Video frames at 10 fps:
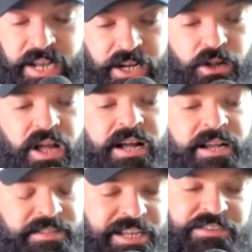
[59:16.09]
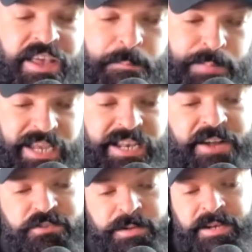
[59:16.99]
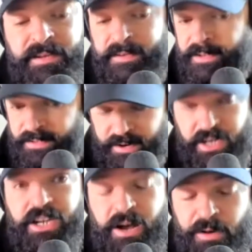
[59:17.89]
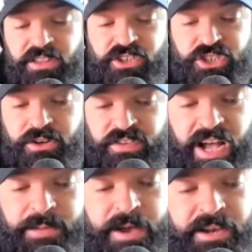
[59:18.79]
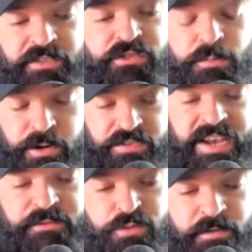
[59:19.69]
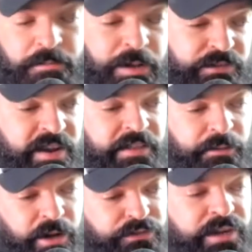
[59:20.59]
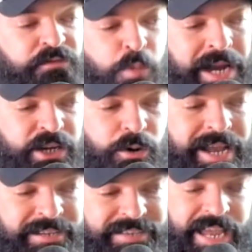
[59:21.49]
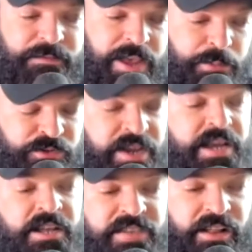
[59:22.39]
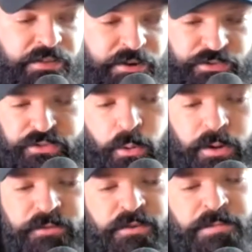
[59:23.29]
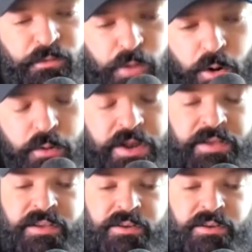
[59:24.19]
Nikola, they just had a big announcement. They're going to come on the show to talk about it. Super excited to have Trevor Milton on there. We're also going to have Wayne Craig and Dave Abels telling their story from the road.